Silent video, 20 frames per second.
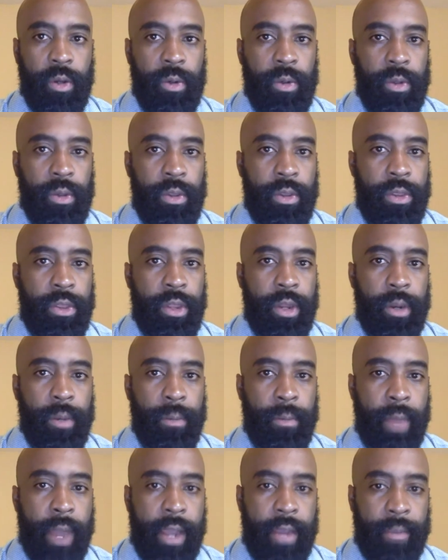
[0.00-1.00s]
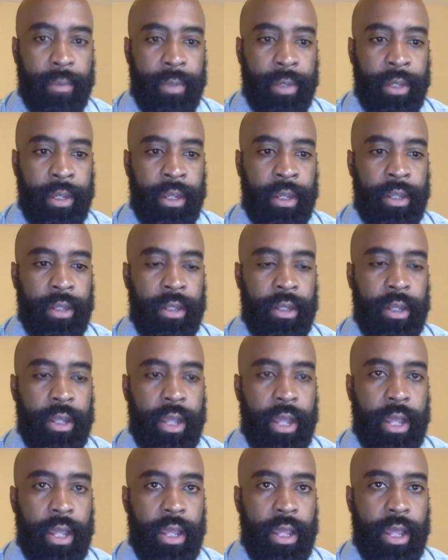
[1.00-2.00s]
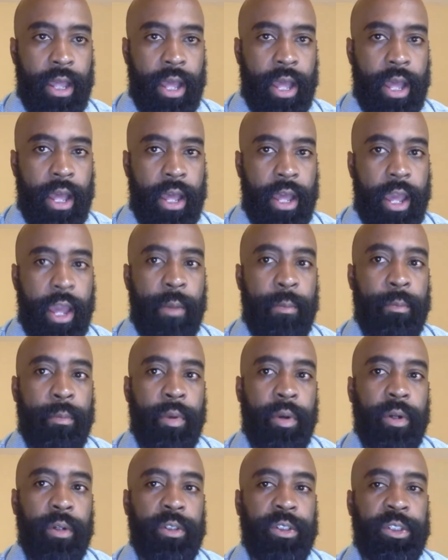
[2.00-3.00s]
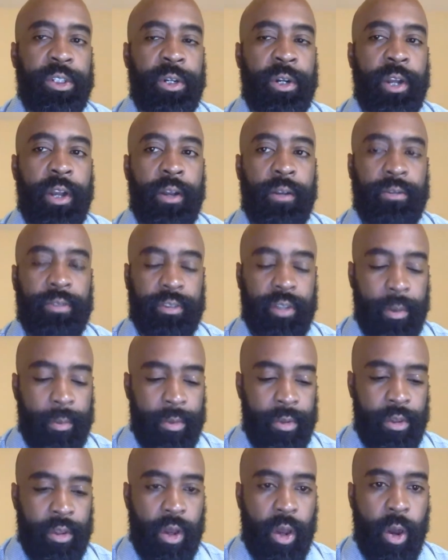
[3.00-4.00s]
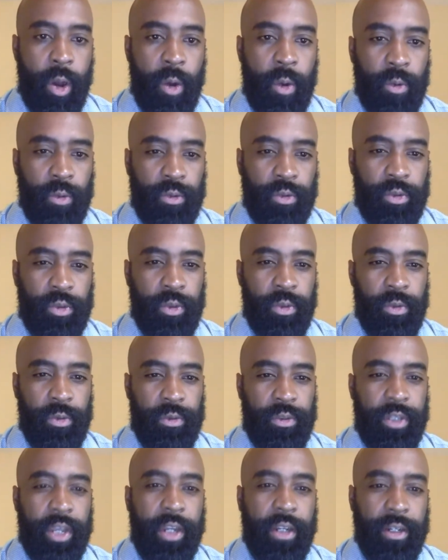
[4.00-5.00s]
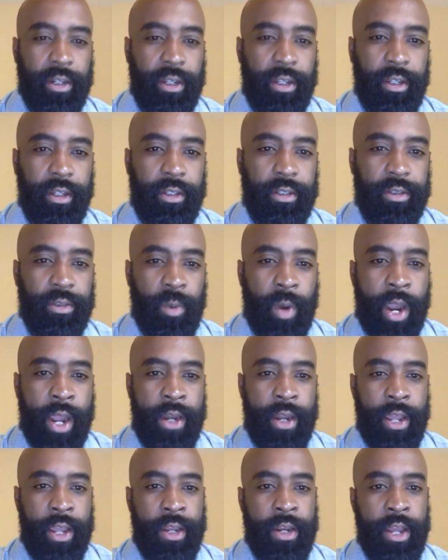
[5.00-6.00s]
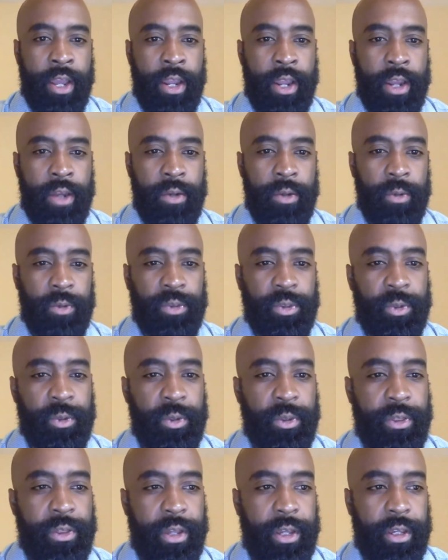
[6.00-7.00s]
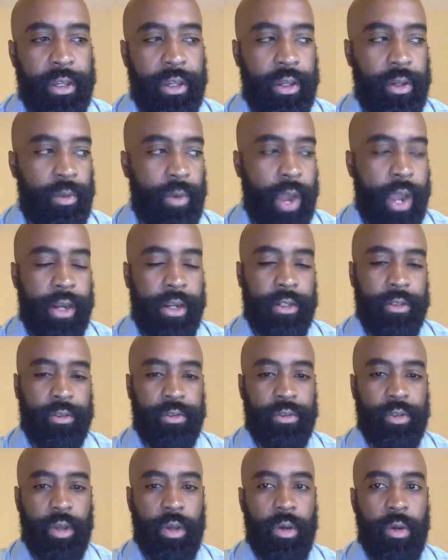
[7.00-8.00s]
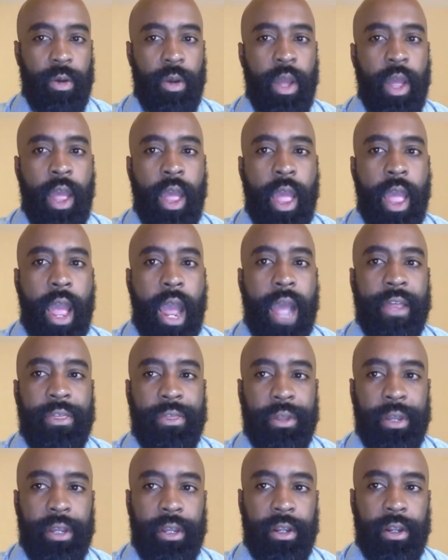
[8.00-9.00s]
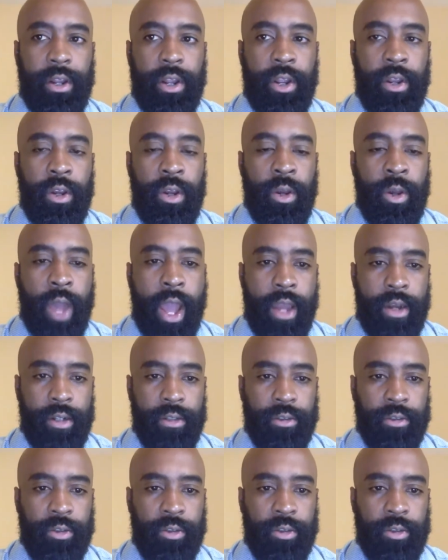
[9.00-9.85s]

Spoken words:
there might be a merger of some of the old school techniques, right, and new school thinking, right? And so I think, at its